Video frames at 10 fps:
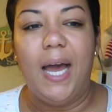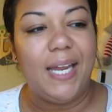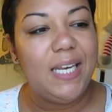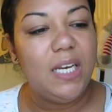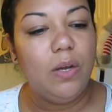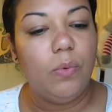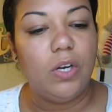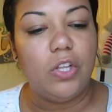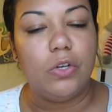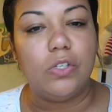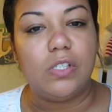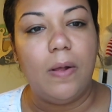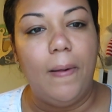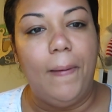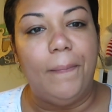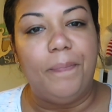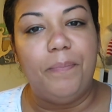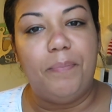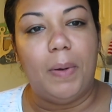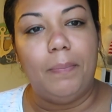I need to get one of those
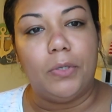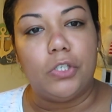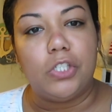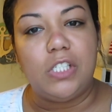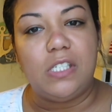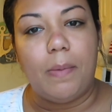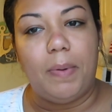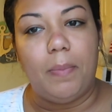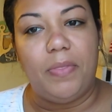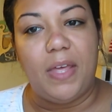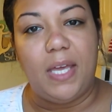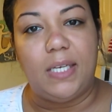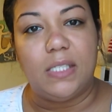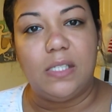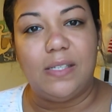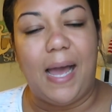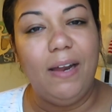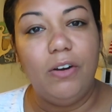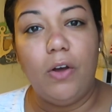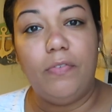bumper step up things. I
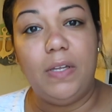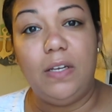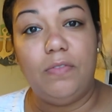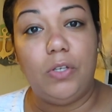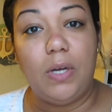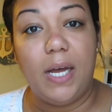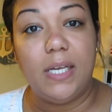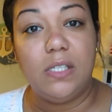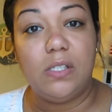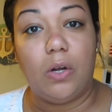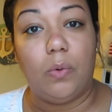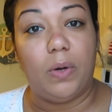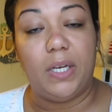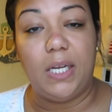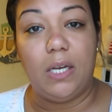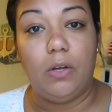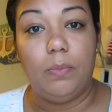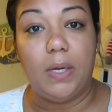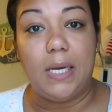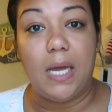don't know if any of you guys are working at
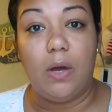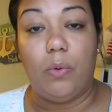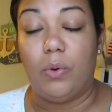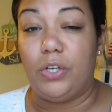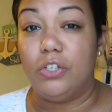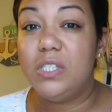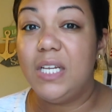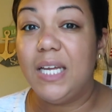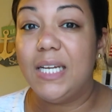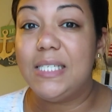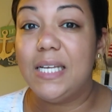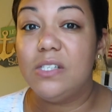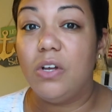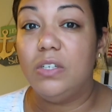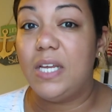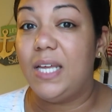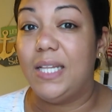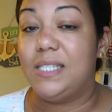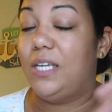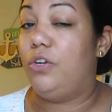home right now or you're sitting at a desk all day and
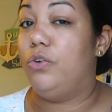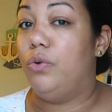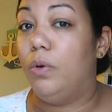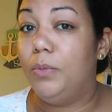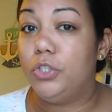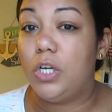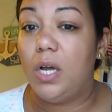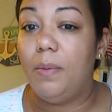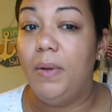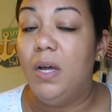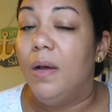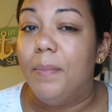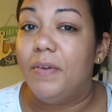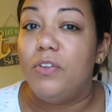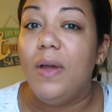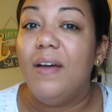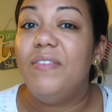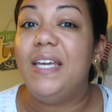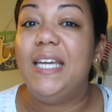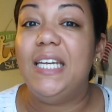that's like your normal job, but if you
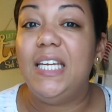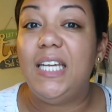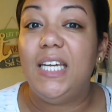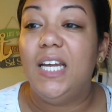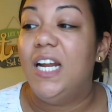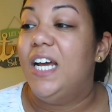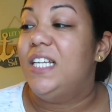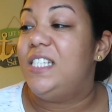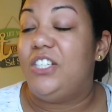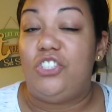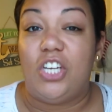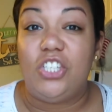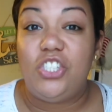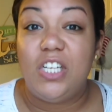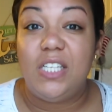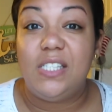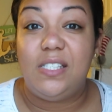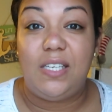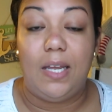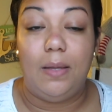have any
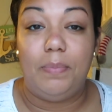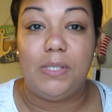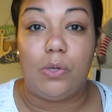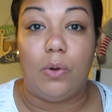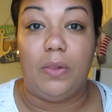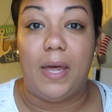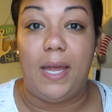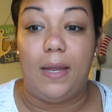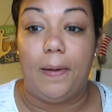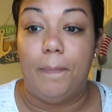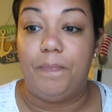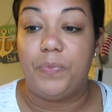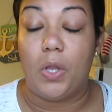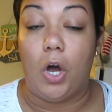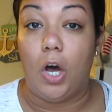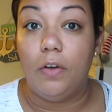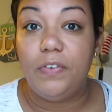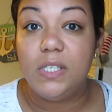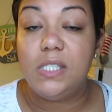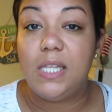suggestions, tips, or like
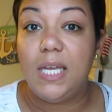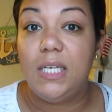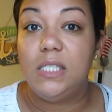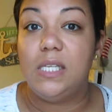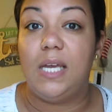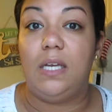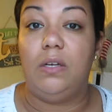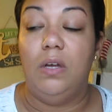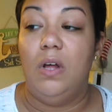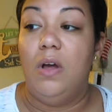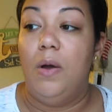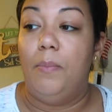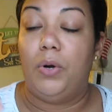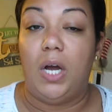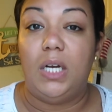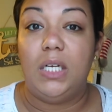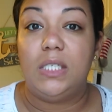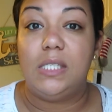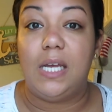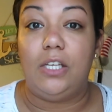office things, like
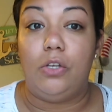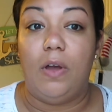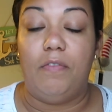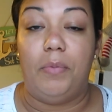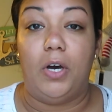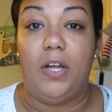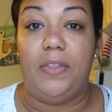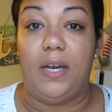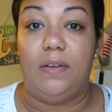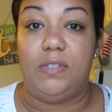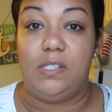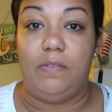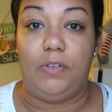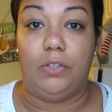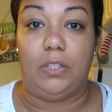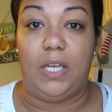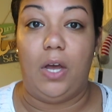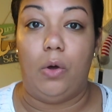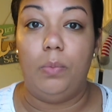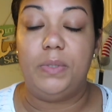products that you have bought that have severely
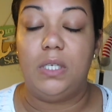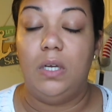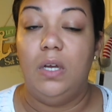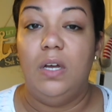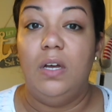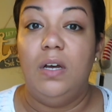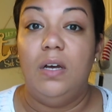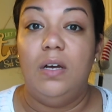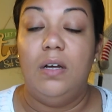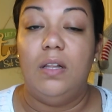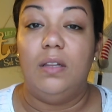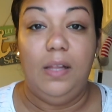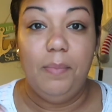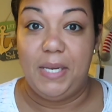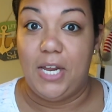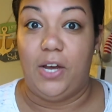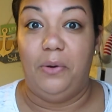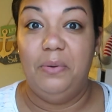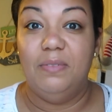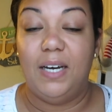helped, let me
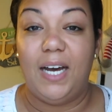know.